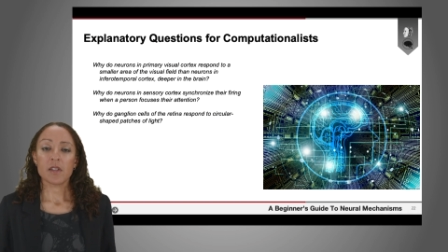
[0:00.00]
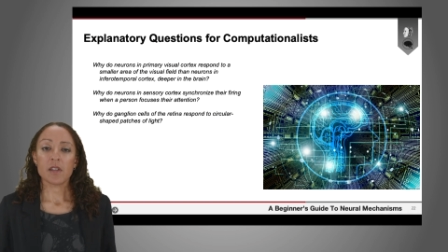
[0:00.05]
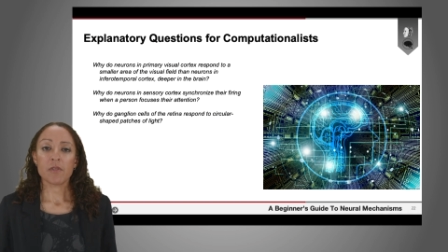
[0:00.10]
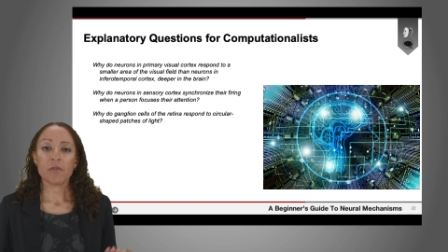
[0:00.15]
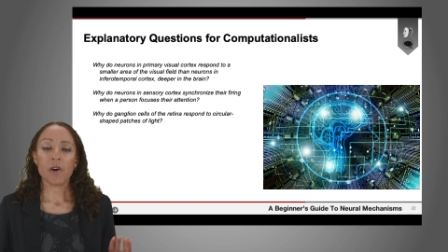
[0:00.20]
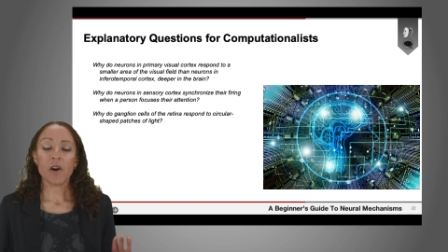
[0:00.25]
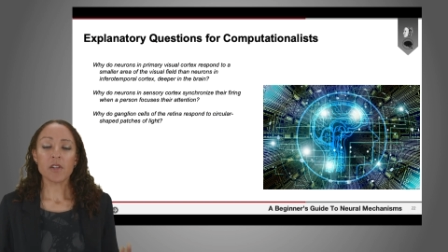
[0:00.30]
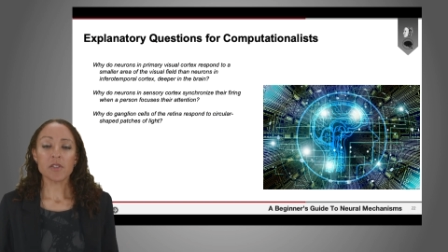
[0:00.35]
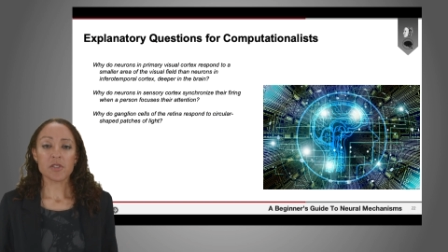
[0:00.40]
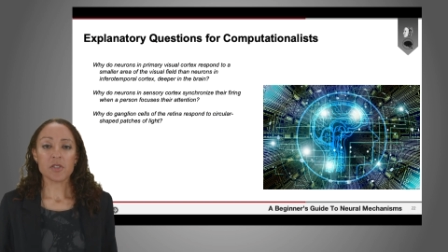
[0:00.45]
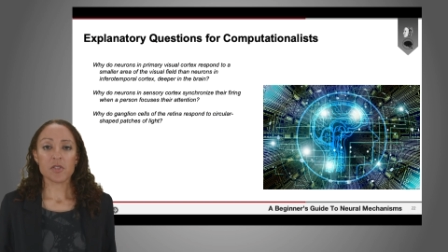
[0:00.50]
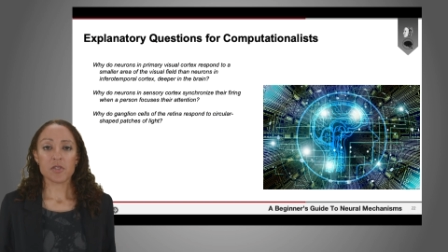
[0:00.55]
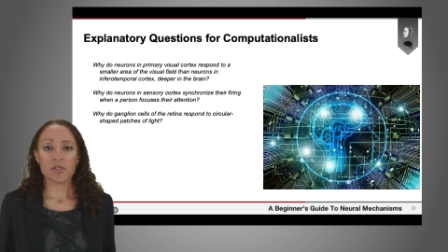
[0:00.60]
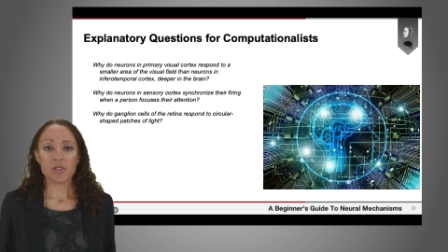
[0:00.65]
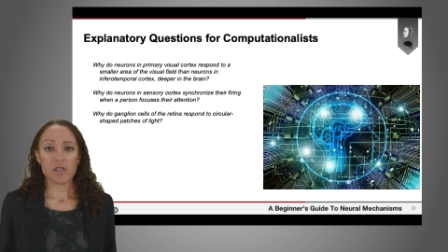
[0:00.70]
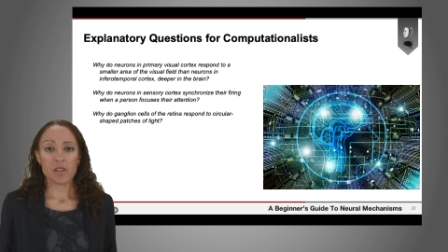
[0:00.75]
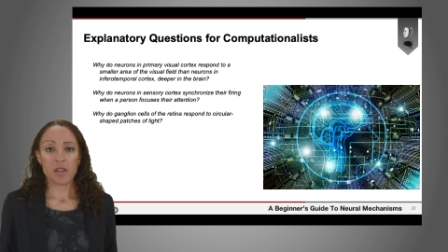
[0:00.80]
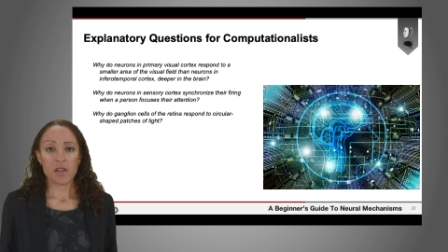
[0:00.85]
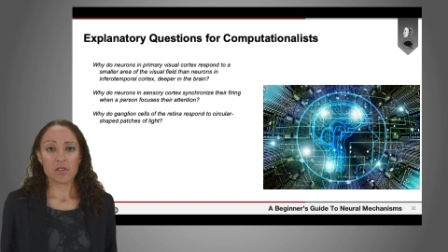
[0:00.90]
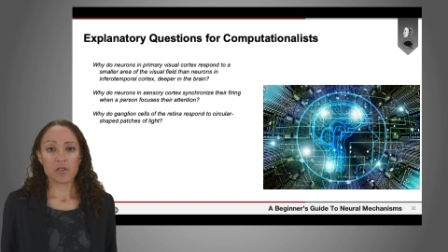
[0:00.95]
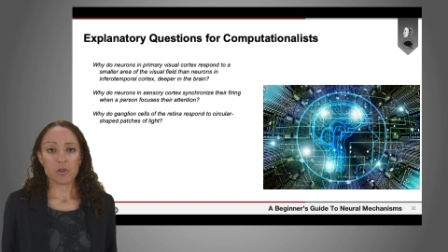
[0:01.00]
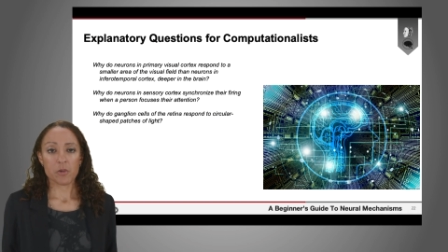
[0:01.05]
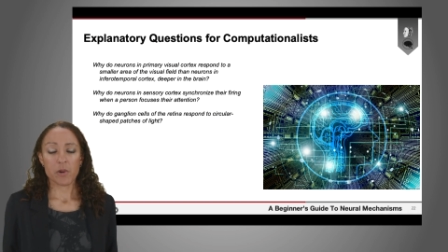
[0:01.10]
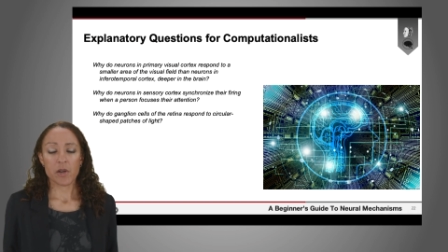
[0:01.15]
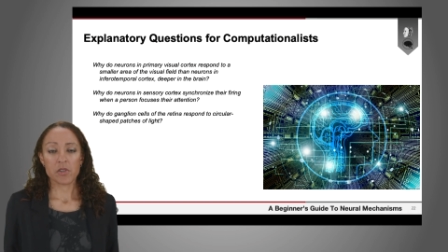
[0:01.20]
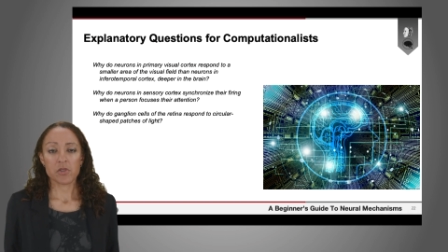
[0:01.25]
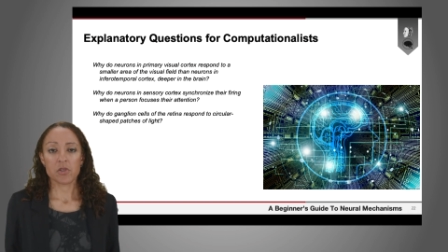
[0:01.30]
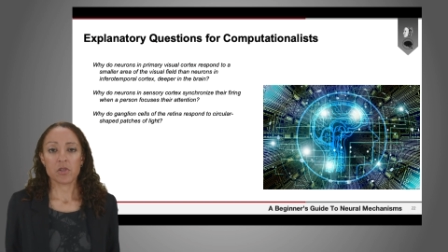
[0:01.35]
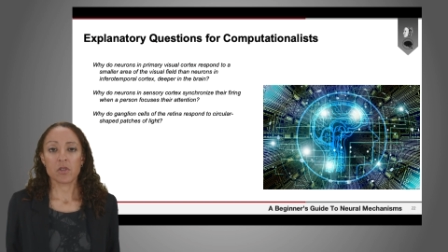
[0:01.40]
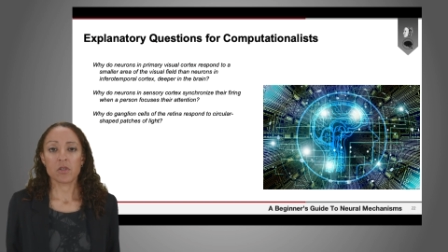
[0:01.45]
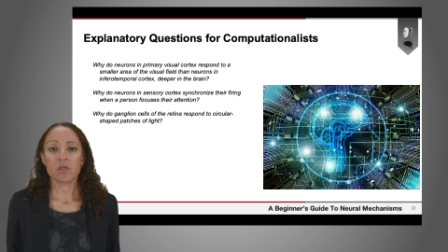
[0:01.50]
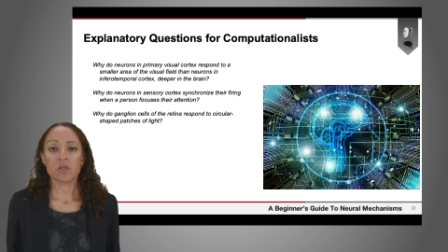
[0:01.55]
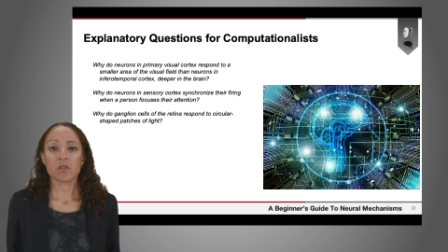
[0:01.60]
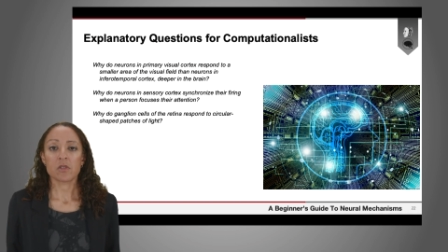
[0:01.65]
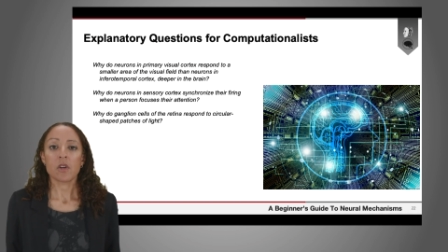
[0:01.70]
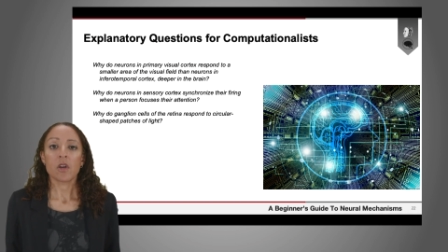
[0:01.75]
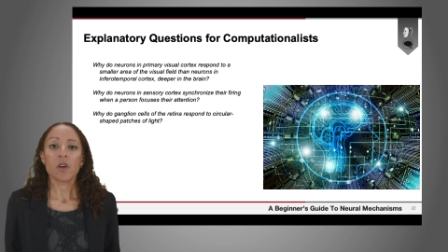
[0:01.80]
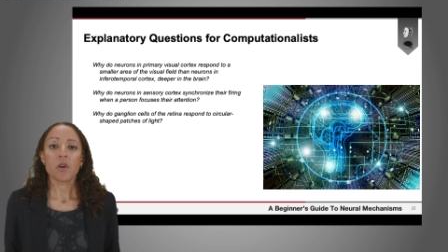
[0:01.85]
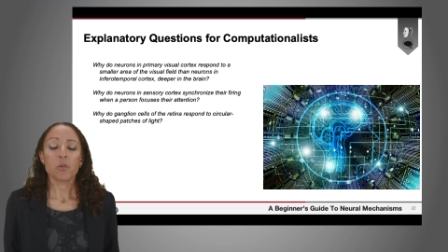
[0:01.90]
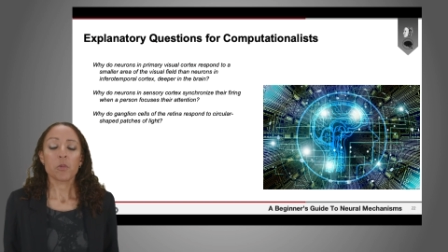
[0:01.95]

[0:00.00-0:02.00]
give answers to these questions,